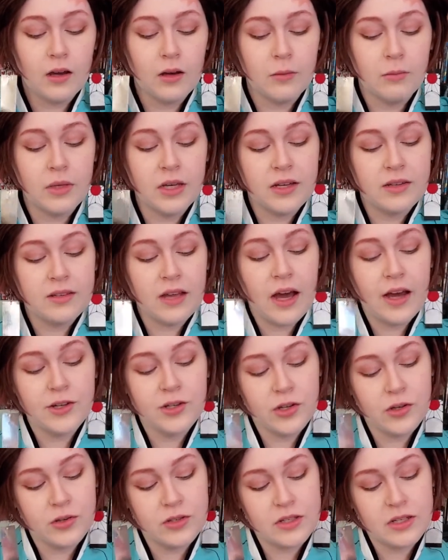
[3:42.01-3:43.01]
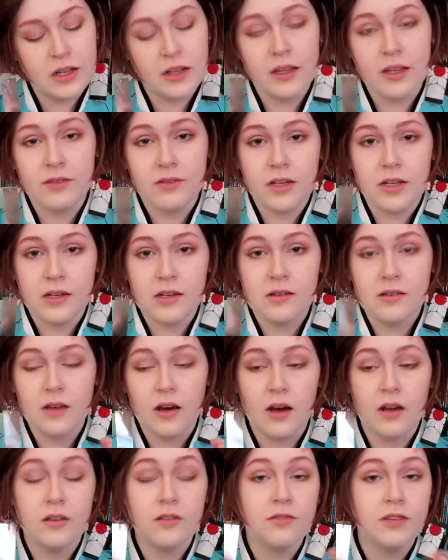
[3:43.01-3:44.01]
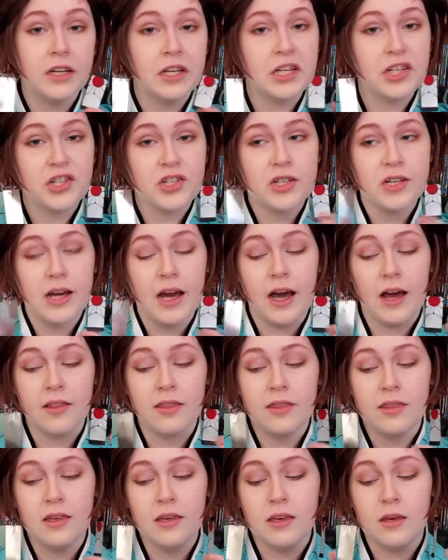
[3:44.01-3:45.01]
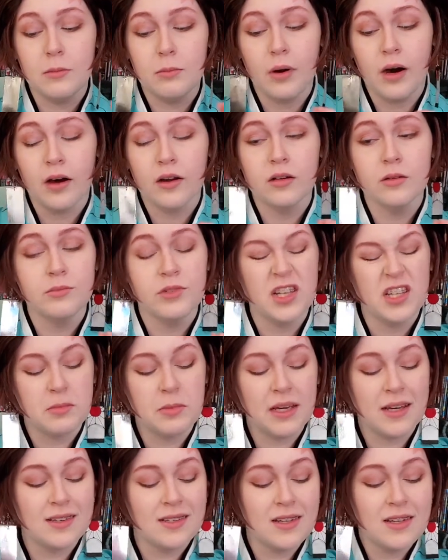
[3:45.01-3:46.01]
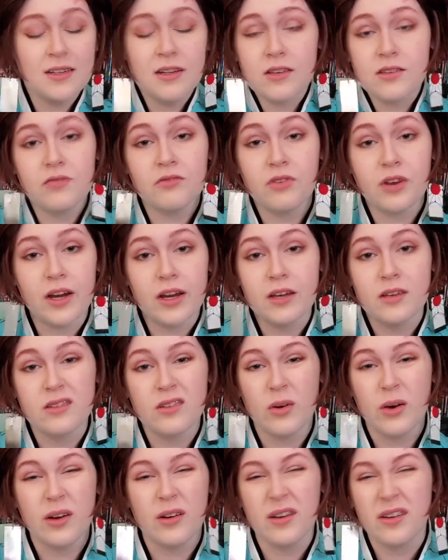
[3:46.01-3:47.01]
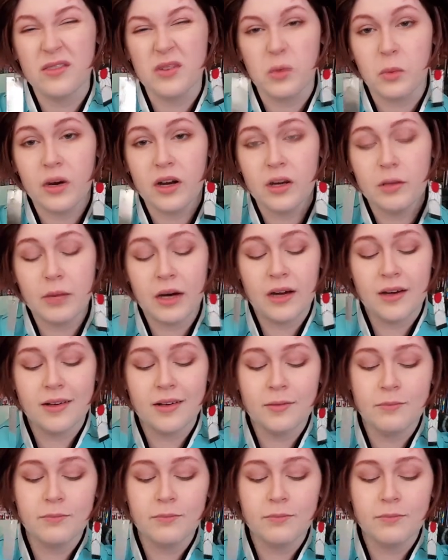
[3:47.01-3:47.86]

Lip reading: Because I chose to leave it unfinished at the bottom just because it doesn't fray, so I don't have to worry about it.